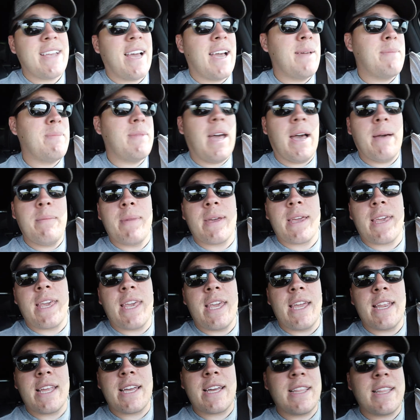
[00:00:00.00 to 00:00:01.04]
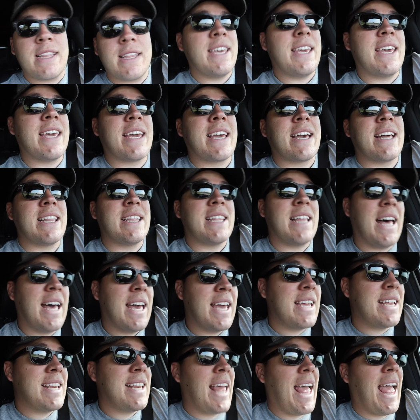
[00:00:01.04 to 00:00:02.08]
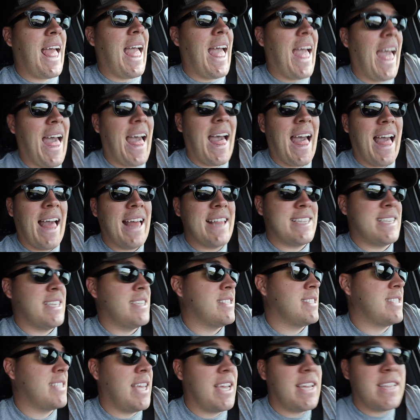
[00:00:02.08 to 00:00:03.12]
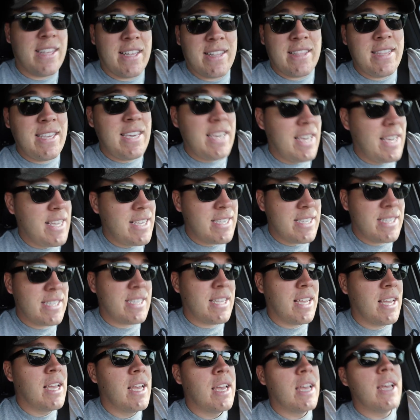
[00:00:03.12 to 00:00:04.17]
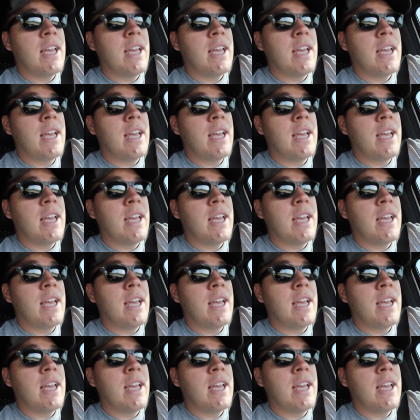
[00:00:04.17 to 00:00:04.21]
I'm not mechanically inclined to say the least.